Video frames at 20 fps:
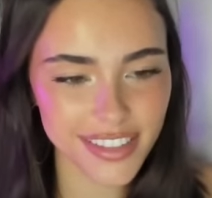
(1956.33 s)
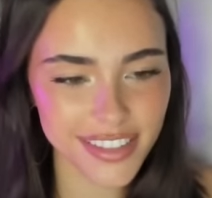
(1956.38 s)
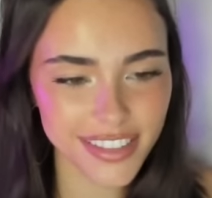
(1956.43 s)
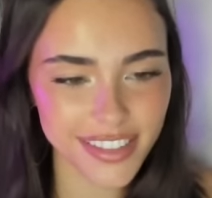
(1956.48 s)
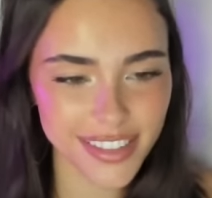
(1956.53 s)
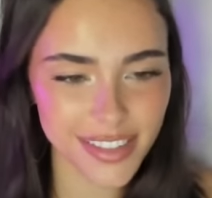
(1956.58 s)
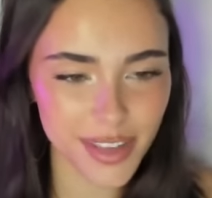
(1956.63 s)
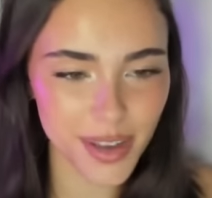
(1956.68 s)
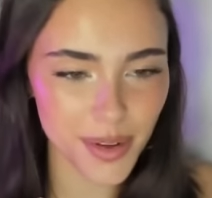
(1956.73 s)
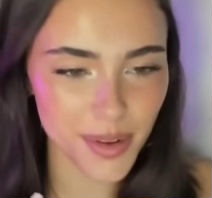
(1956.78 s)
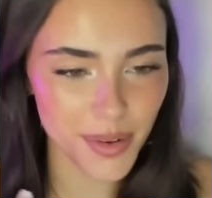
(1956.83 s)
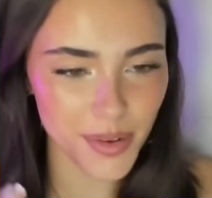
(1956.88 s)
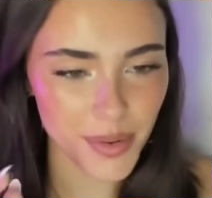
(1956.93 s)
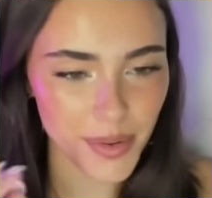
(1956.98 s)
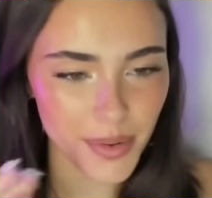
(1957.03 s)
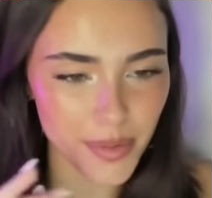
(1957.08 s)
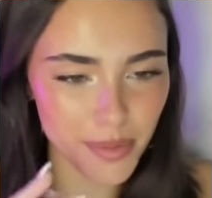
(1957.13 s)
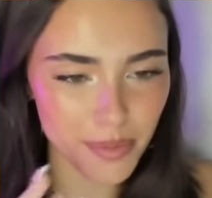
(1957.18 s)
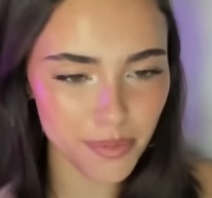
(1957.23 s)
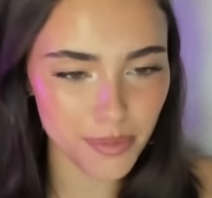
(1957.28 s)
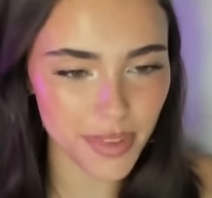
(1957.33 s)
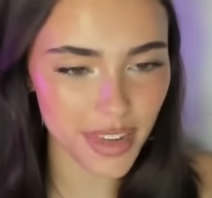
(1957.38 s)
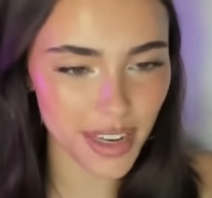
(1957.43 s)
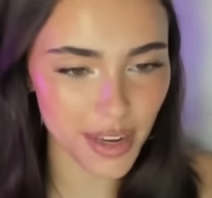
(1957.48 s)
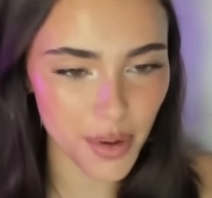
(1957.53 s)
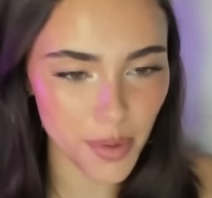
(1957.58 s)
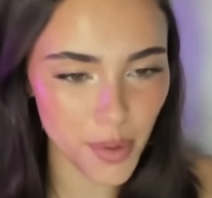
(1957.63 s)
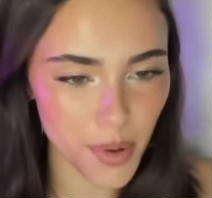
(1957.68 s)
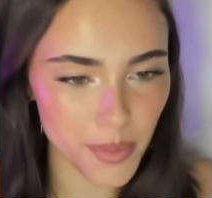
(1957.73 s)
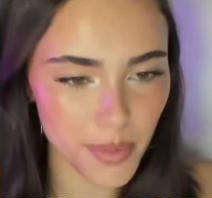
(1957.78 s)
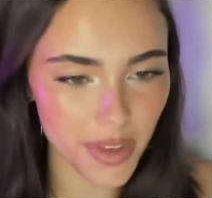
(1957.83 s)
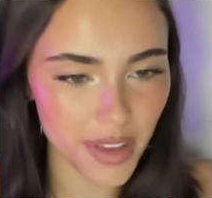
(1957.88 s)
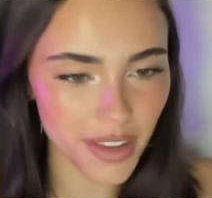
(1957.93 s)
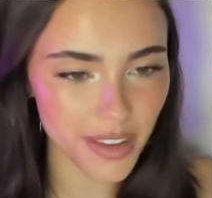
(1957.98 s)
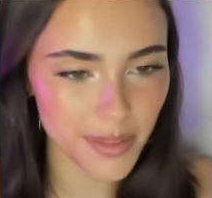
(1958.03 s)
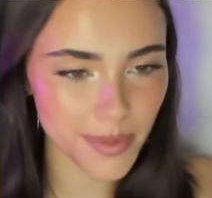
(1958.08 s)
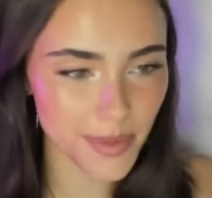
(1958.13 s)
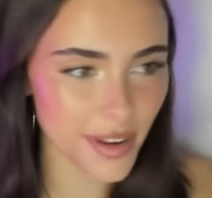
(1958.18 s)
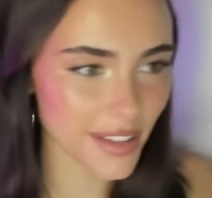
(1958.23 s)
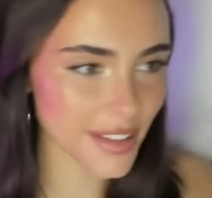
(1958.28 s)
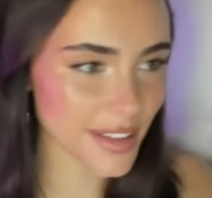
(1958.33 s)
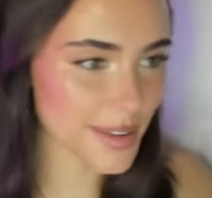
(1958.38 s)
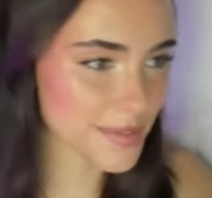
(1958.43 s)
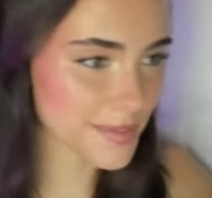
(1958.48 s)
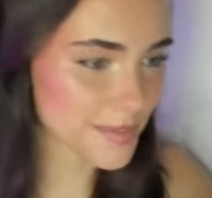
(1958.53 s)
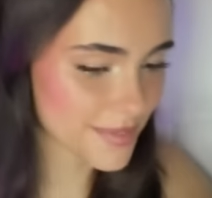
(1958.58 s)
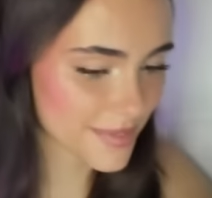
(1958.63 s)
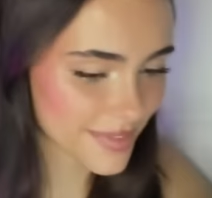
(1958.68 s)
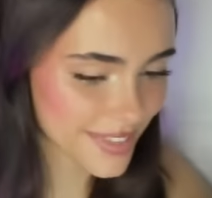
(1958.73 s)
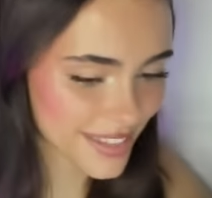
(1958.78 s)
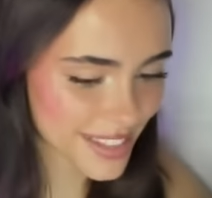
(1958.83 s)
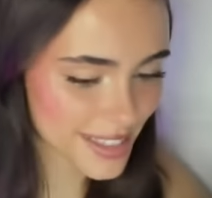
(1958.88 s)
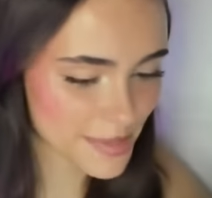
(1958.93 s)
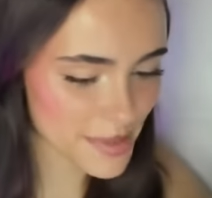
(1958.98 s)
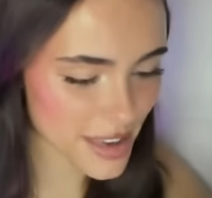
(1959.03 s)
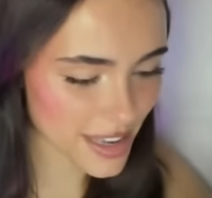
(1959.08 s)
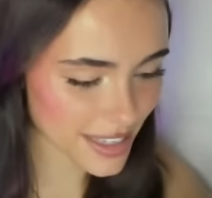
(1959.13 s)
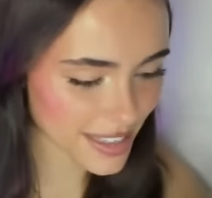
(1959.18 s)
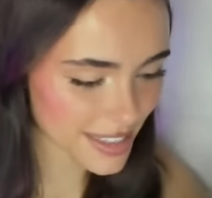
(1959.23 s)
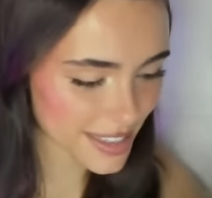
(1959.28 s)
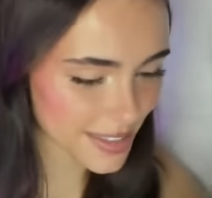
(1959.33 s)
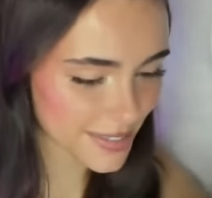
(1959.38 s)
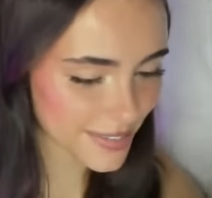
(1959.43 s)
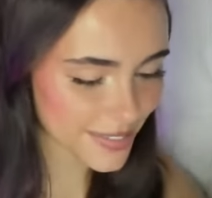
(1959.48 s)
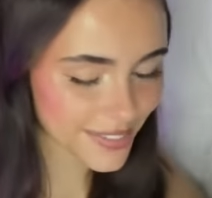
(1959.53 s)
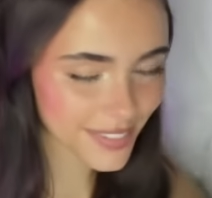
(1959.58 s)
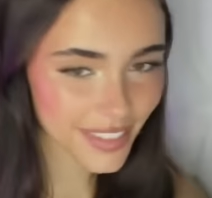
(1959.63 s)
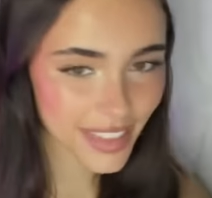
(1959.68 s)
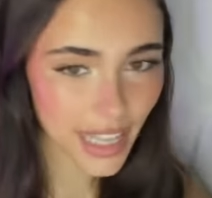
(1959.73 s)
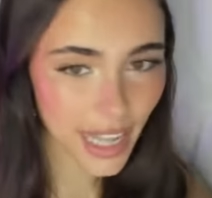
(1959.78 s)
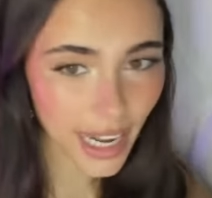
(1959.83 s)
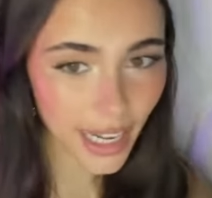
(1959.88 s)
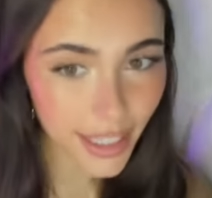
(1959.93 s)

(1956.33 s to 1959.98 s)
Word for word: so ignore me while I'm speaking to him. Like